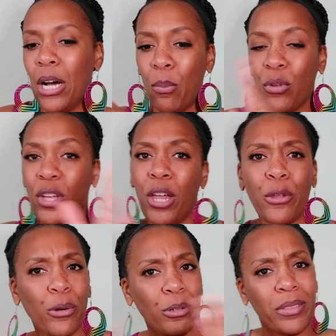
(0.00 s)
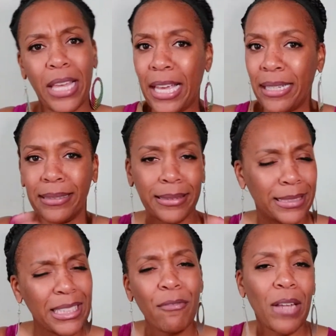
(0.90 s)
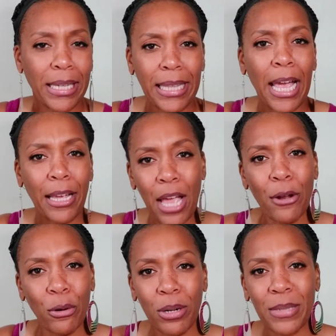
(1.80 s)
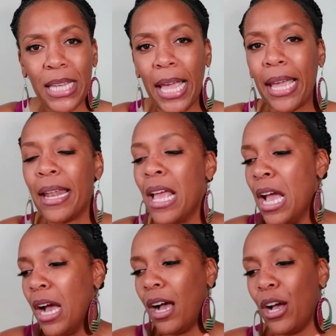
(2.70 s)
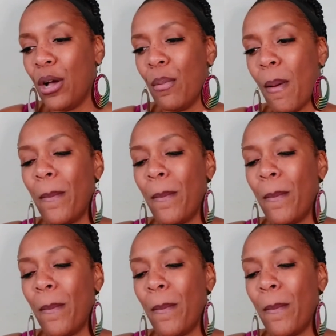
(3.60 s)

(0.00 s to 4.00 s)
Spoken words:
with other things and stuff like that. Y'all know what I'm saying.